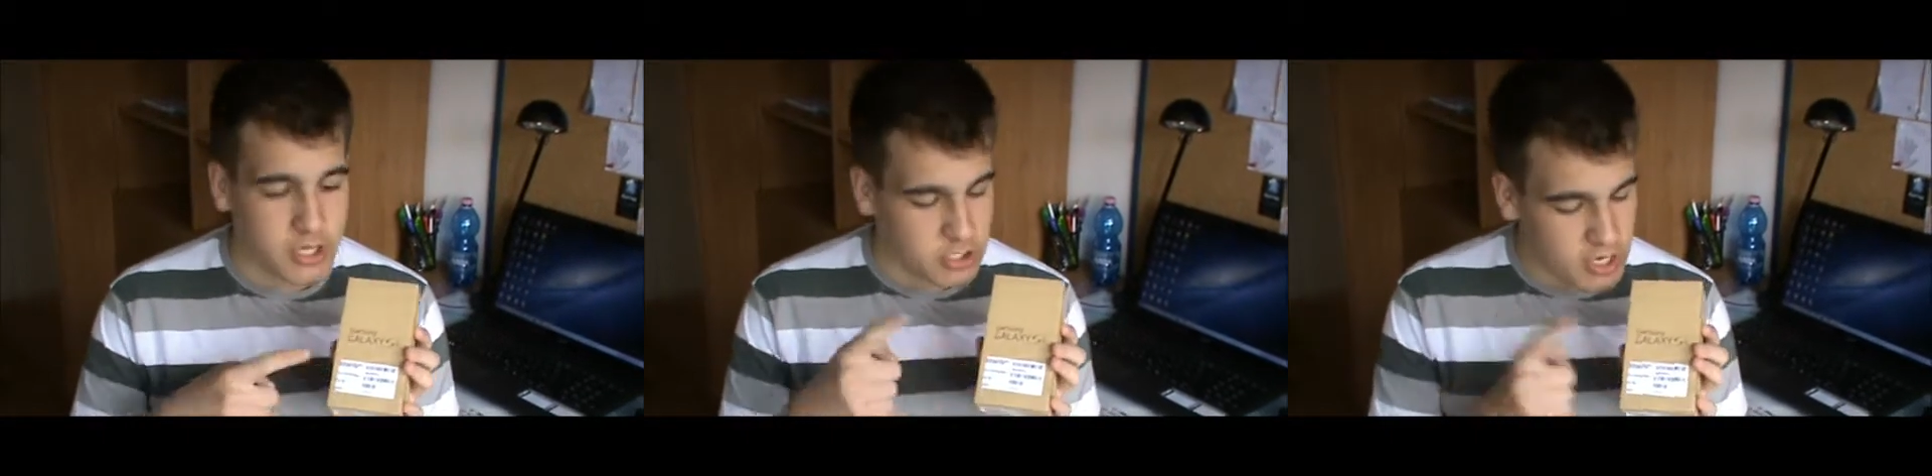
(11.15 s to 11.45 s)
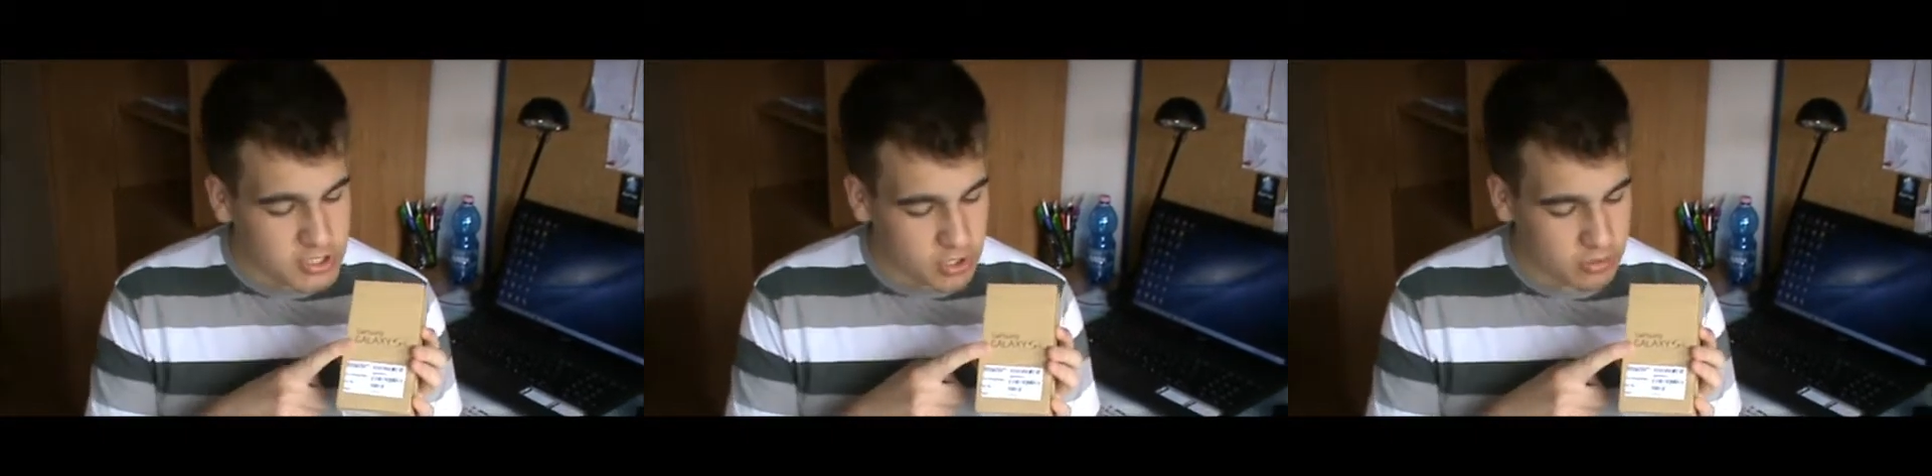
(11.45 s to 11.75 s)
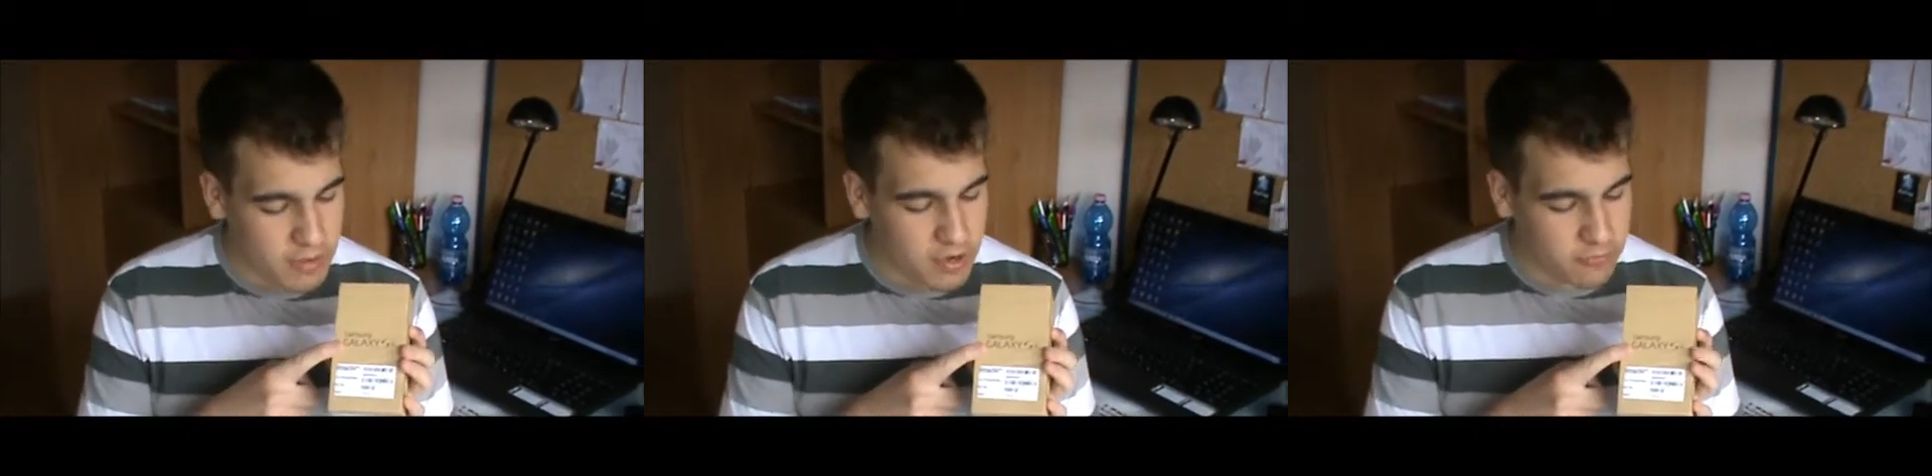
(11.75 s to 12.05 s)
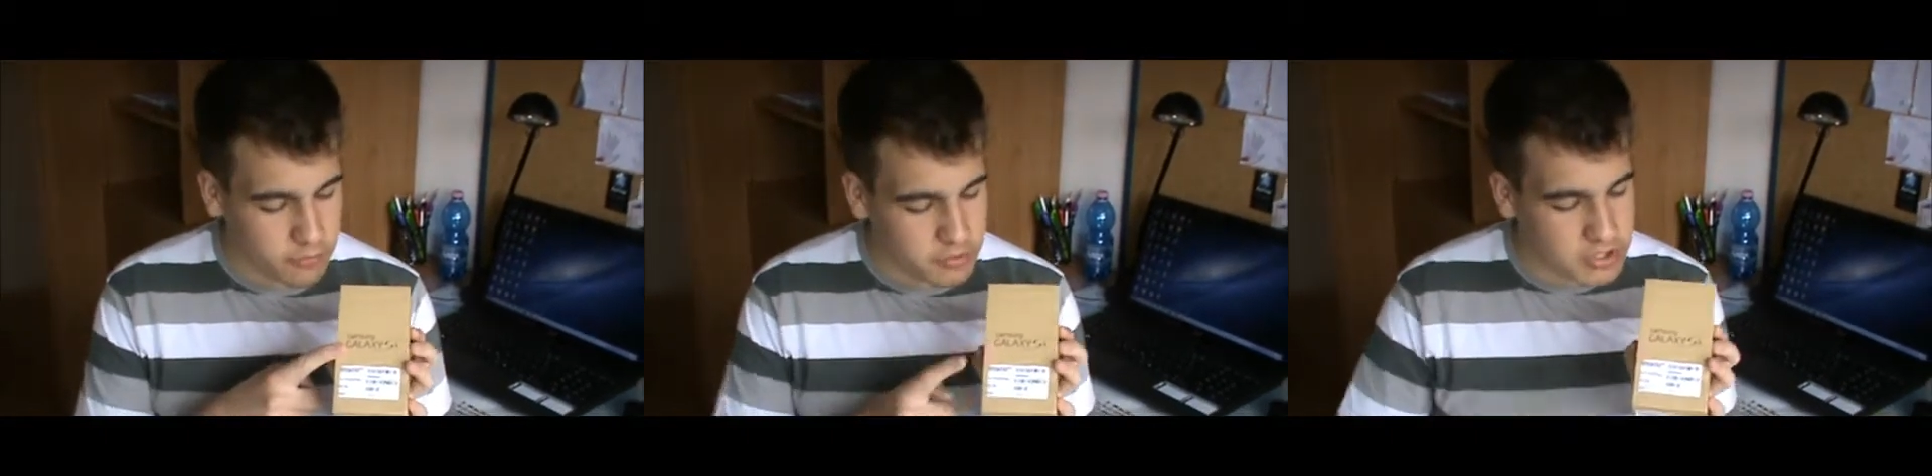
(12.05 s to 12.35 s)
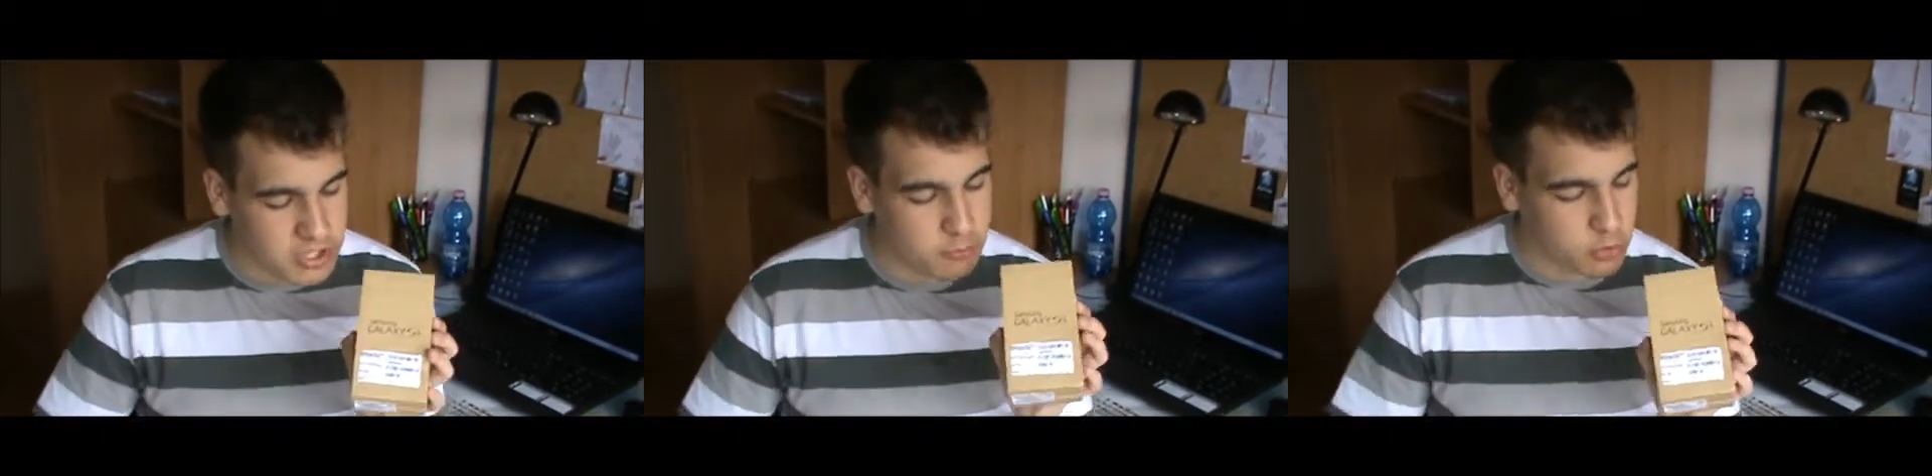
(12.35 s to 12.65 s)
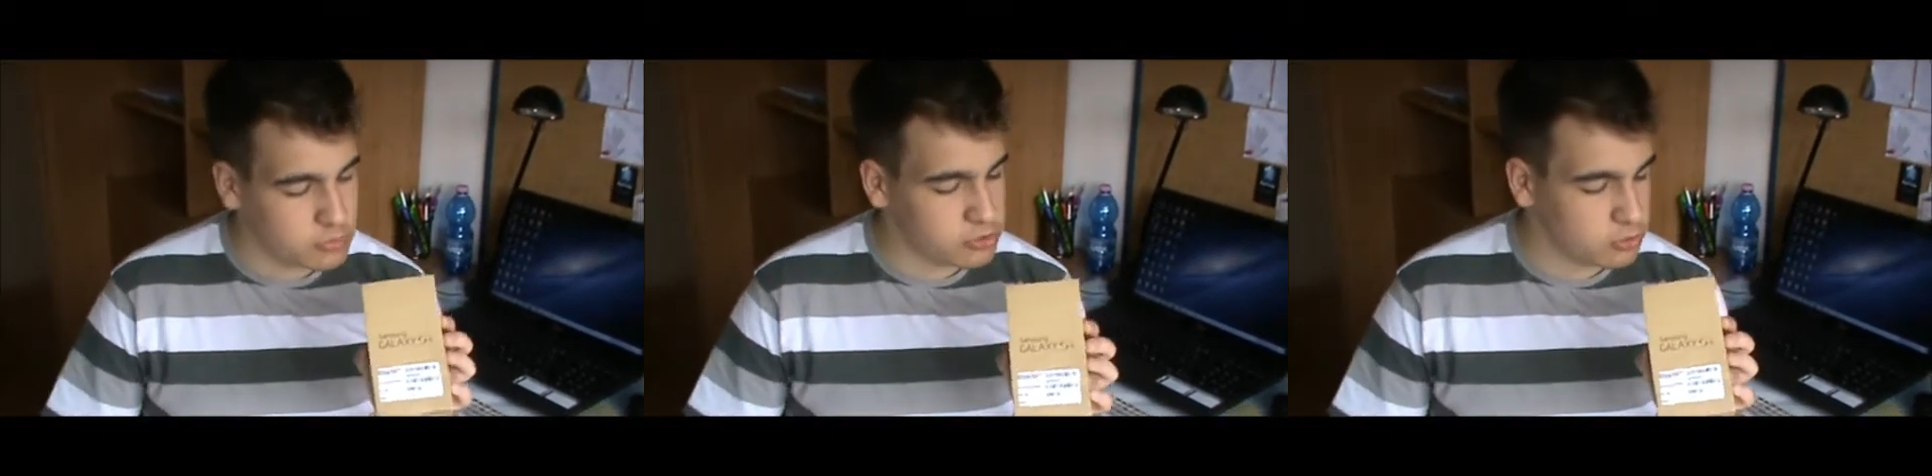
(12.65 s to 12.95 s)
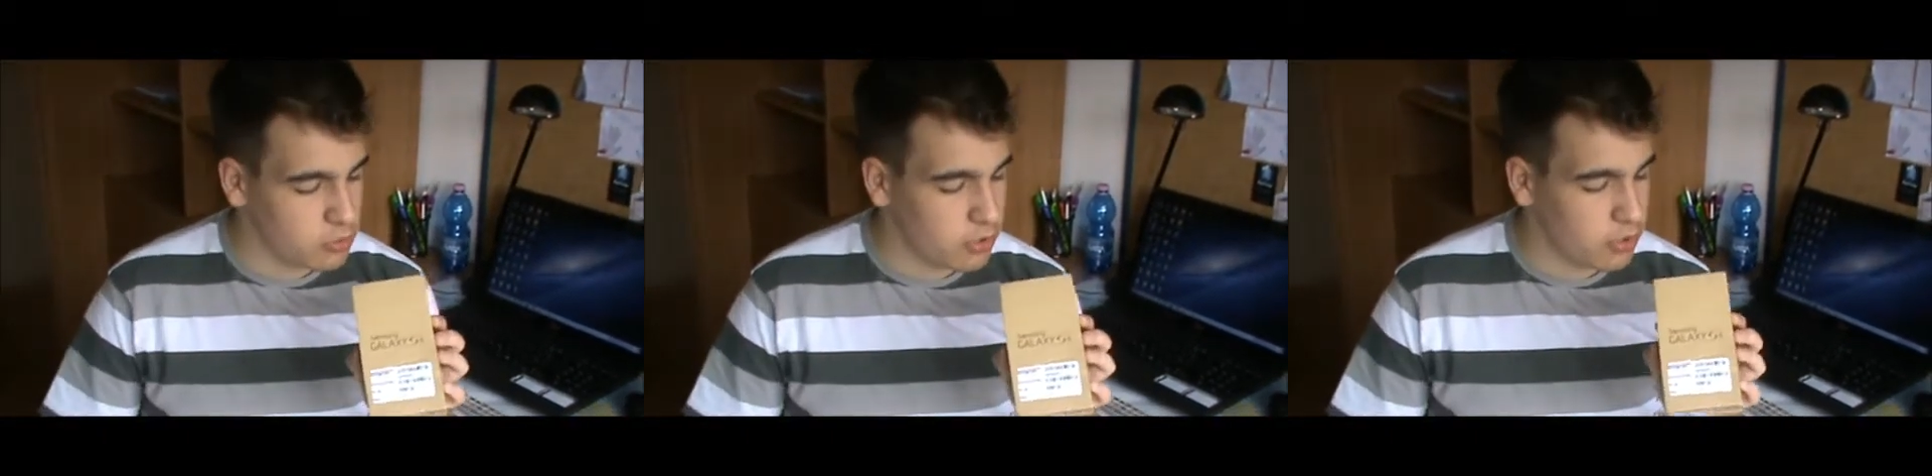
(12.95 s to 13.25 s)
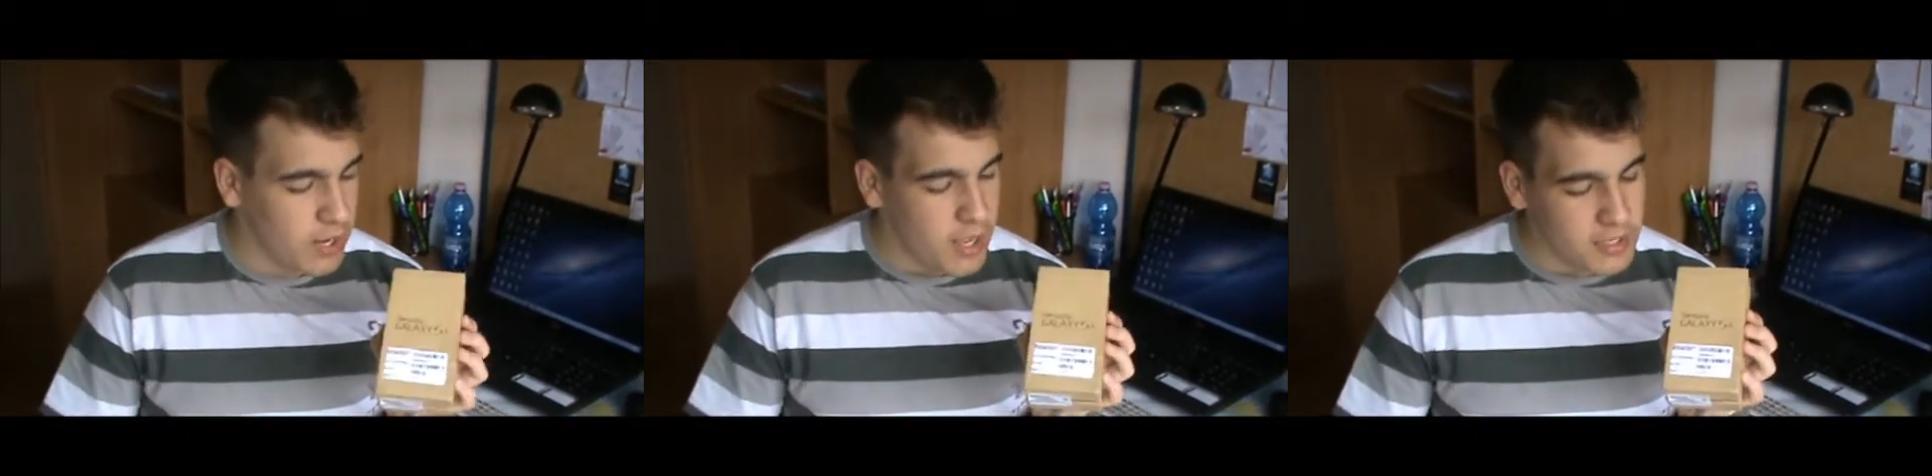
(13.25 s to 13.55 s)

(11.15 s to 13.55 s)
just got back from the T-Mobile store